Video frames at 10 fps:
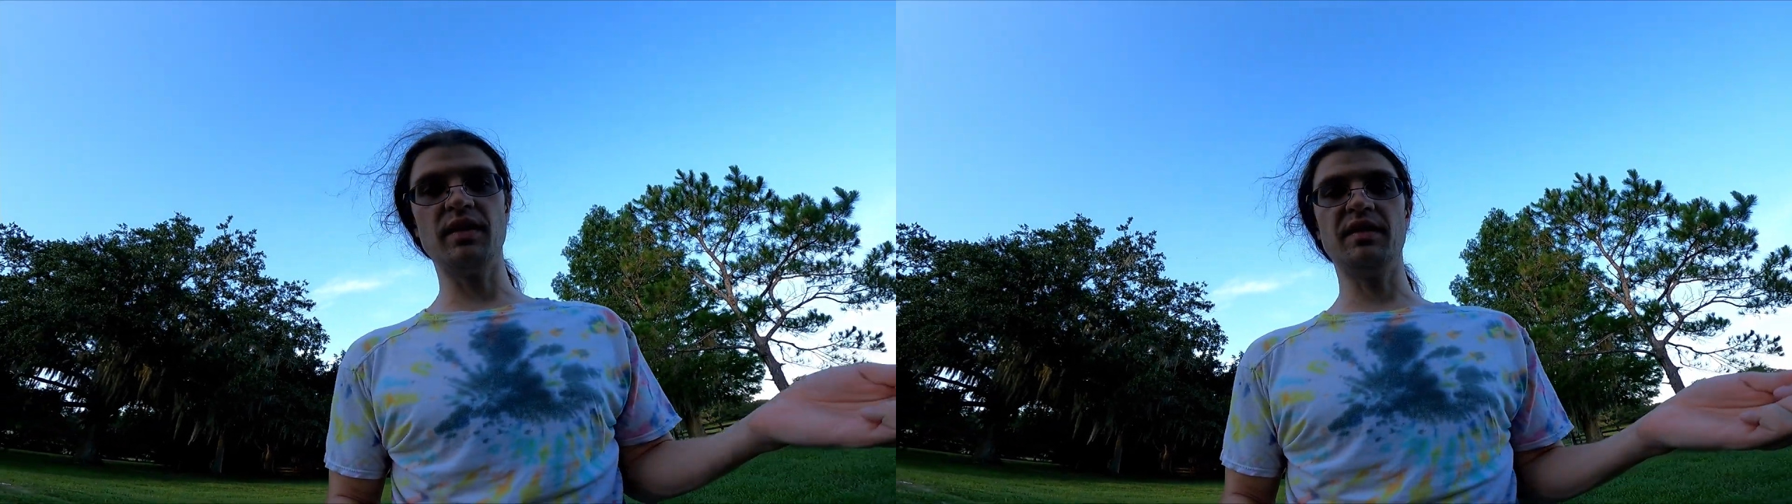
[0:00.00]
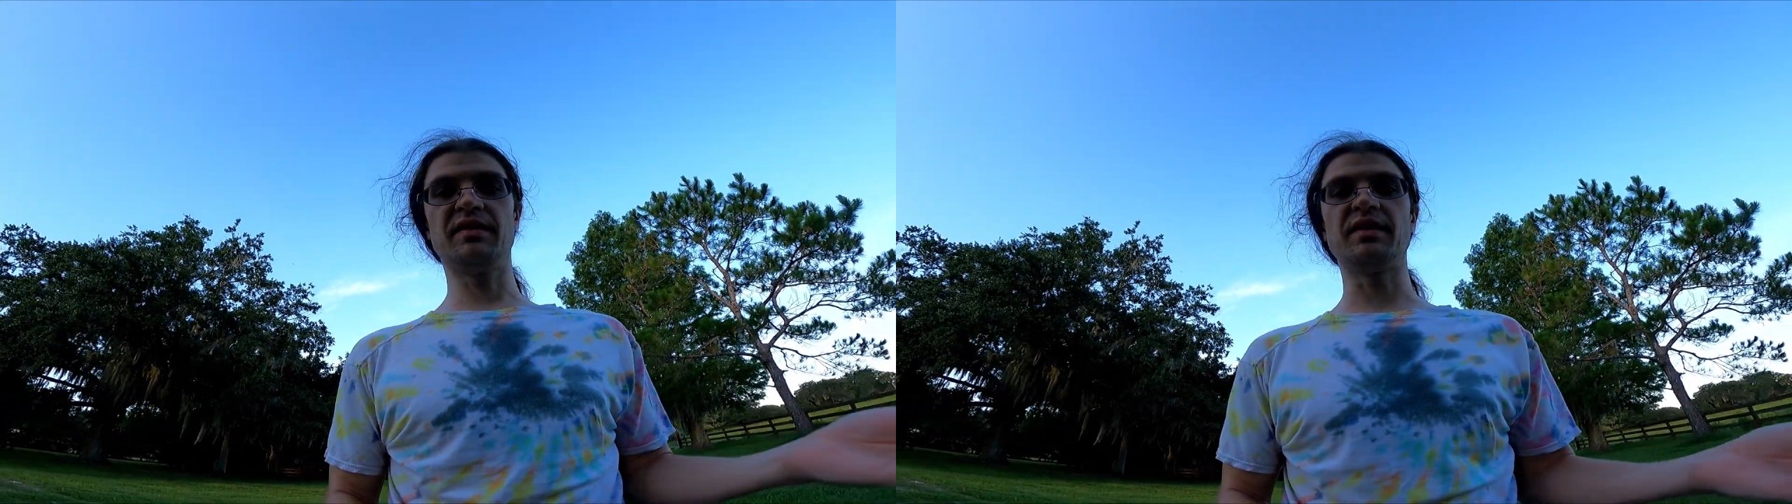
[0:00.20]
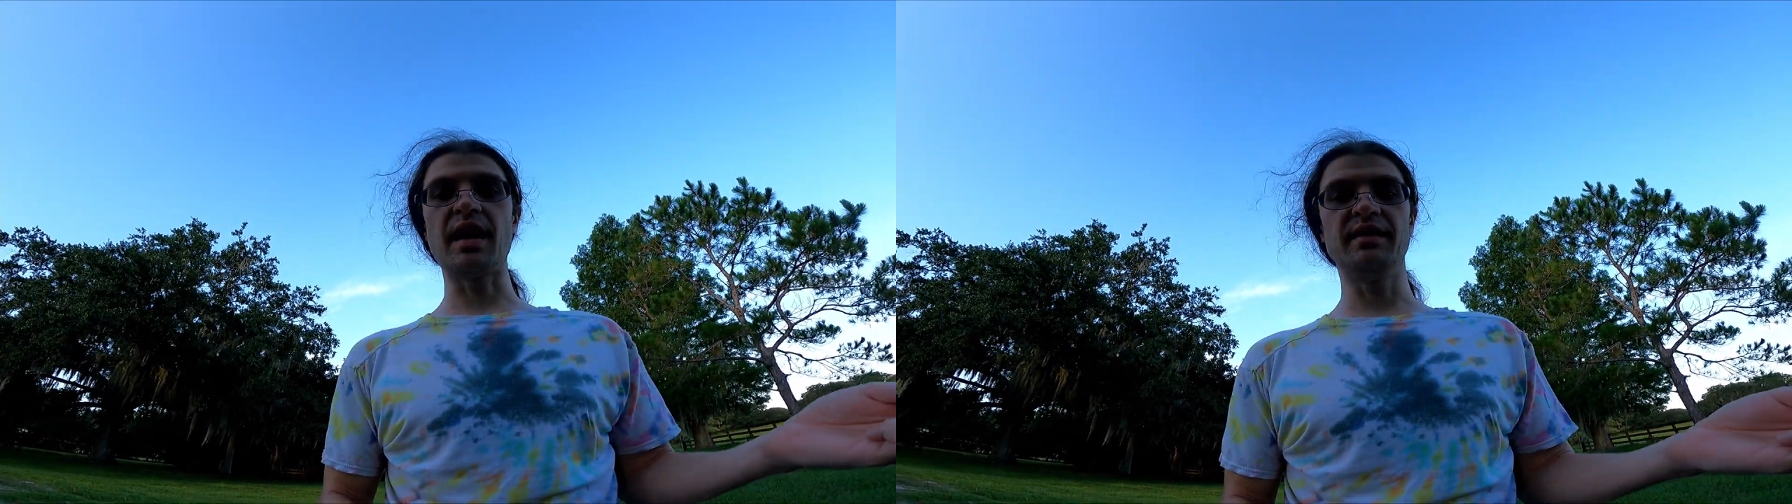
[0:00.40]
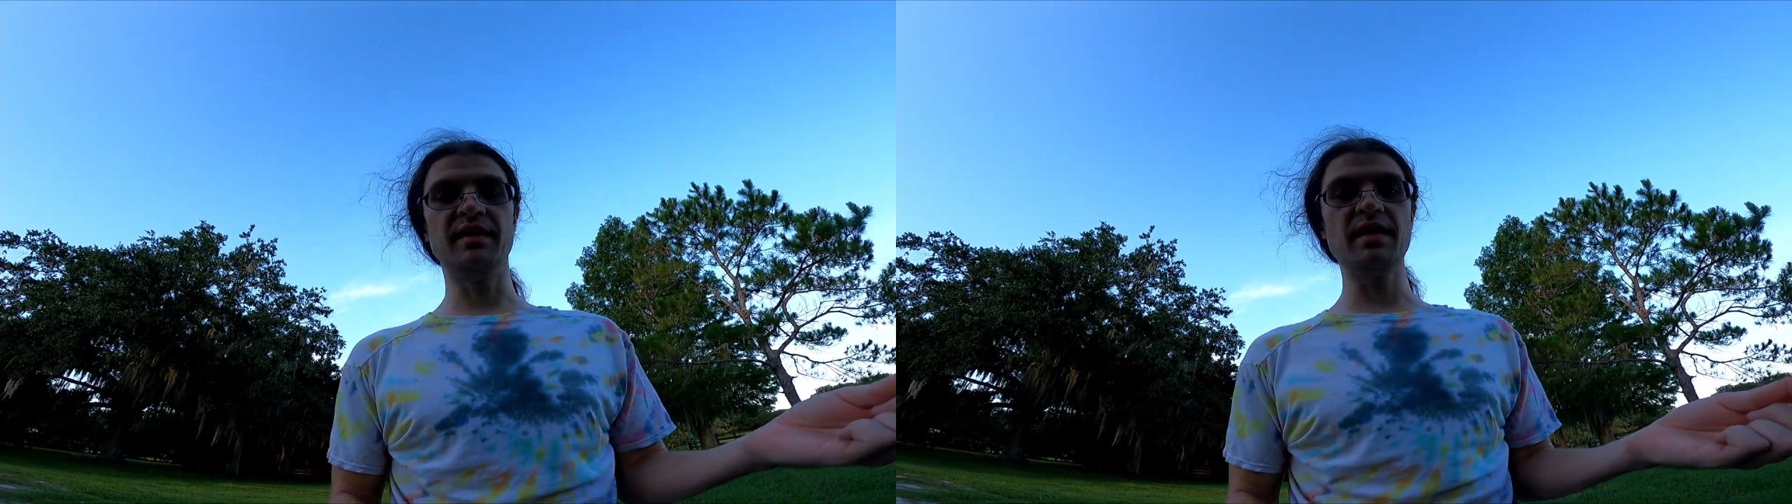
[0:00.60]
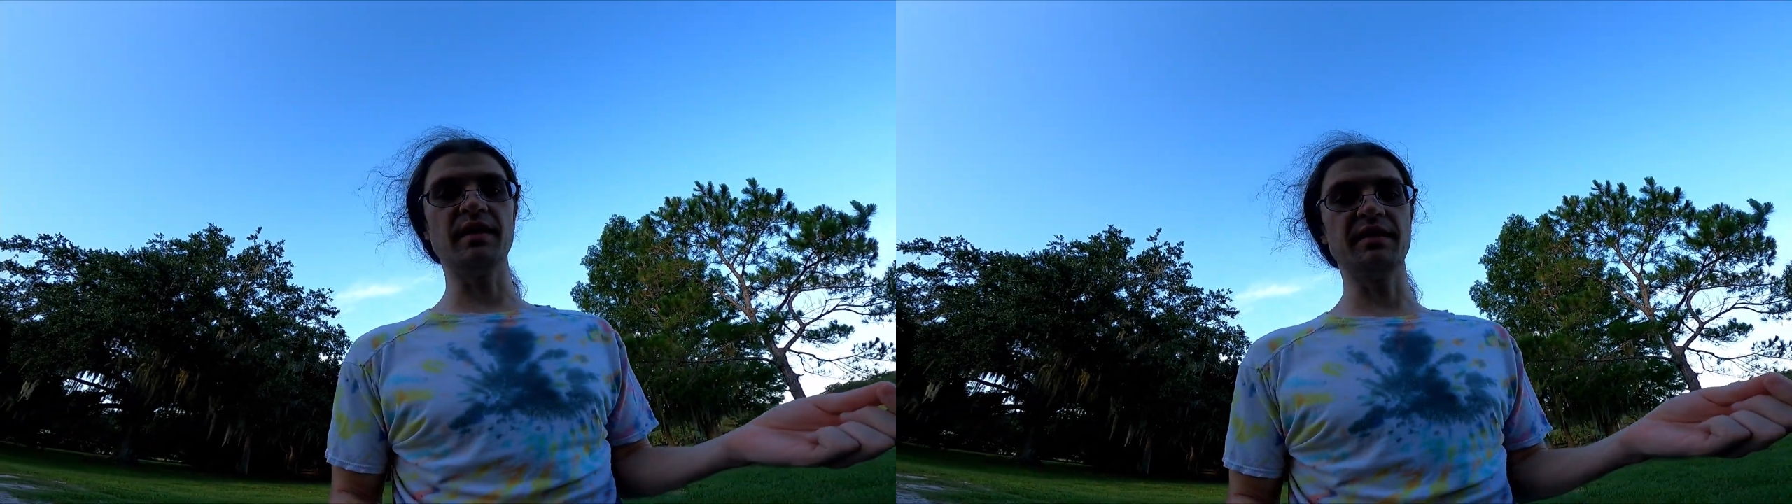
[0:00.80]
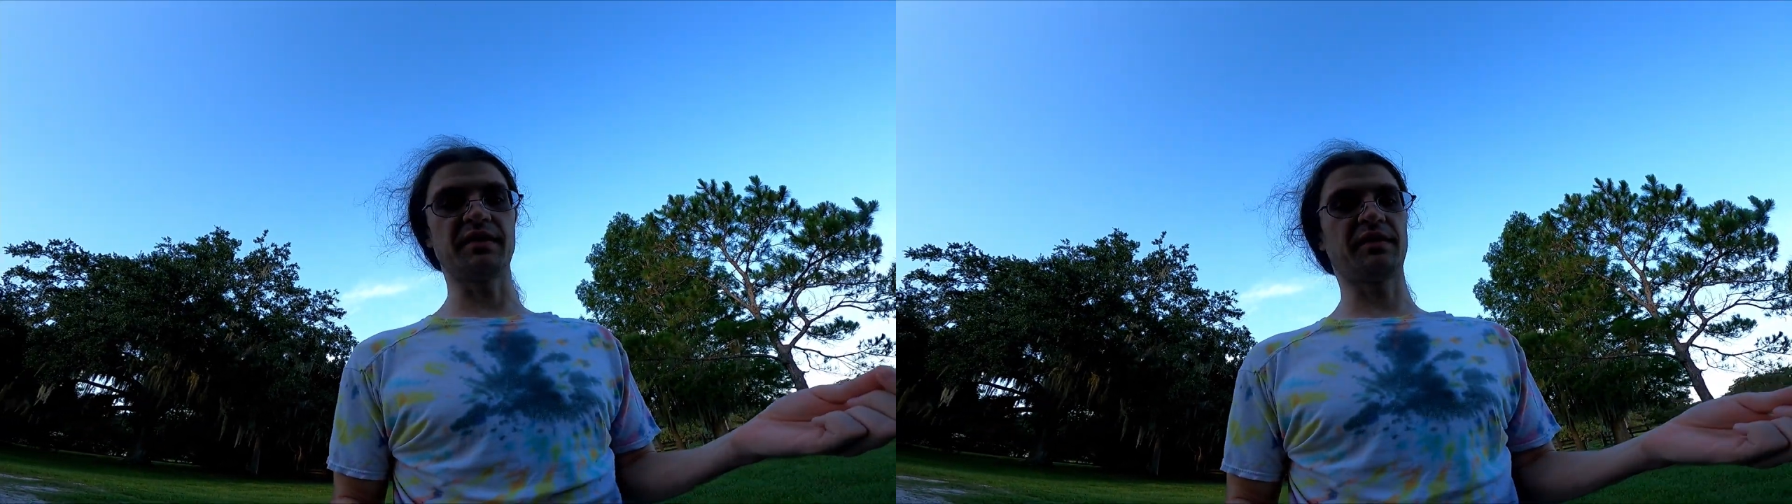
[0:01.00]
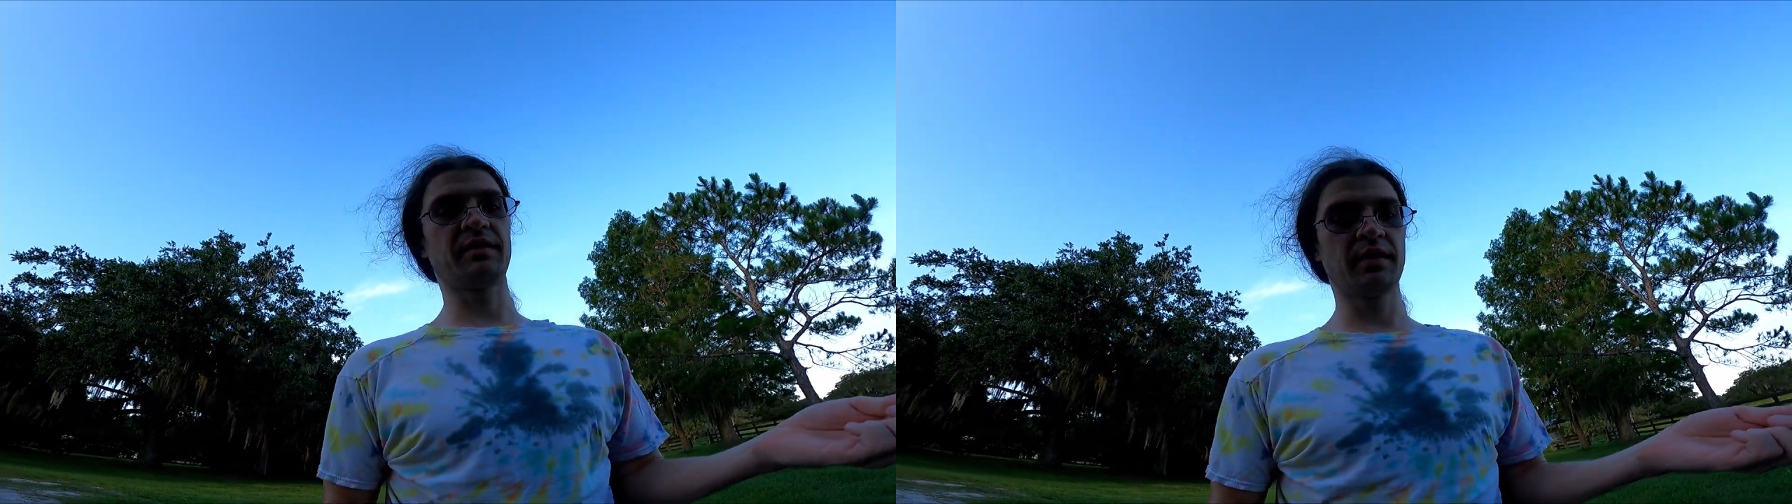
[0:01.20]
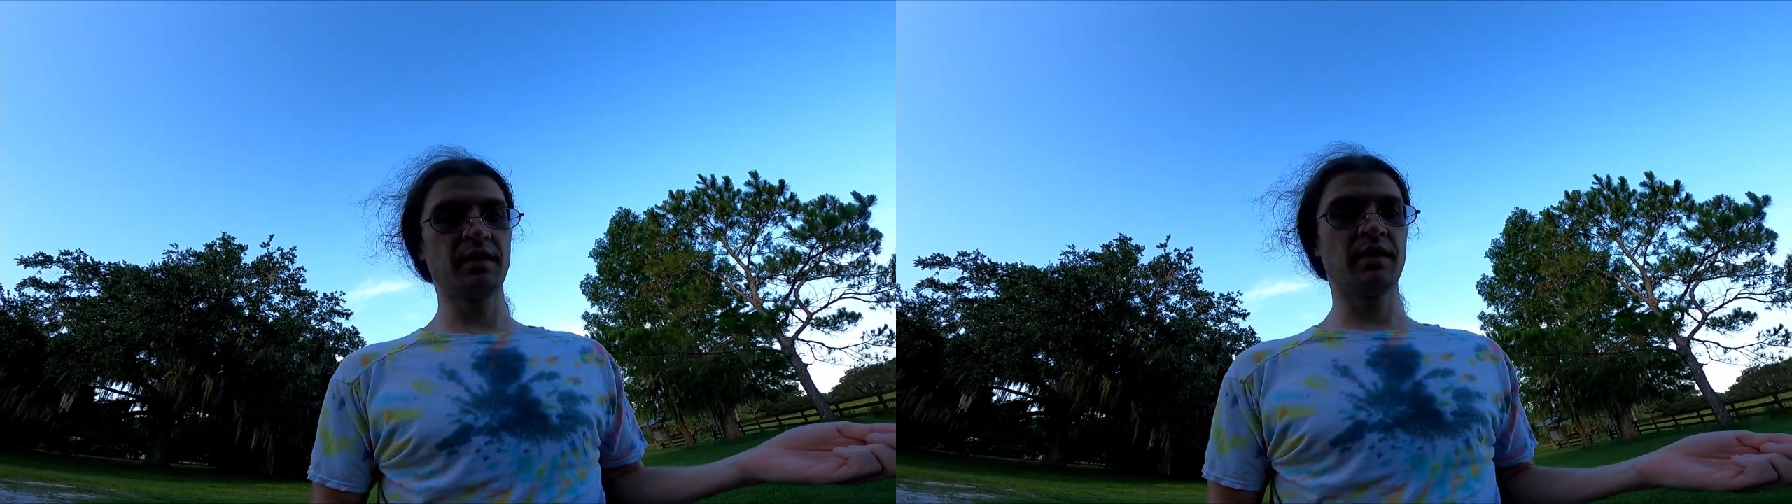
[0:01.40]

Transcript: these ideas,